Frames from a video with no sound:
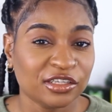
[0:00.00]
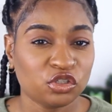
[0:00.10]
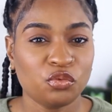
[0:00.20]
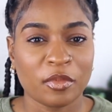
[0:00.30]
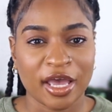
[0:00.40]

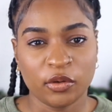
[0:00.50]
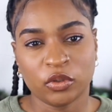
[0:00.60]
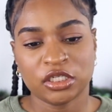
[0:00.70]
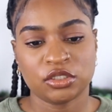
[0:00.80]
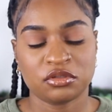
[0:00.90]
you might
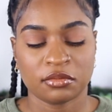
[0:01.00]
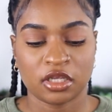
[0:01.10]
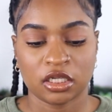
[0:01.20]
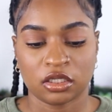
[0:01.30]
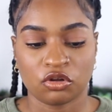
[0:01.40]
want to do
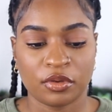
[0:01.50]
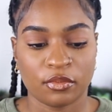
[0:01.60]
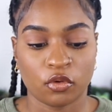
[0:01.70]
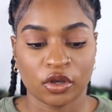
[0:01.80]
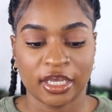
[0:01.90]
something a little bit
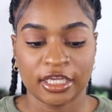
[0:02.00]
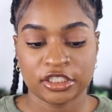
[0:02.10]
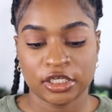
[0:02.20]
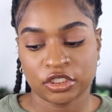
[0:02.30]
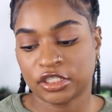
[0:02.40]
more
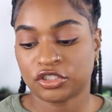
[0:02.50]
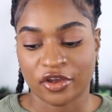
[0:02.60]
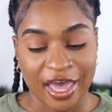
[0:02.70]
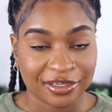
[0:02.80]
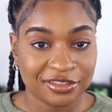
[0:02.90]

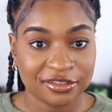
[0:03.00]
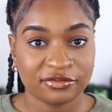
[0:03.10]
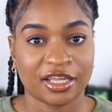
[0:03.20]
interactive.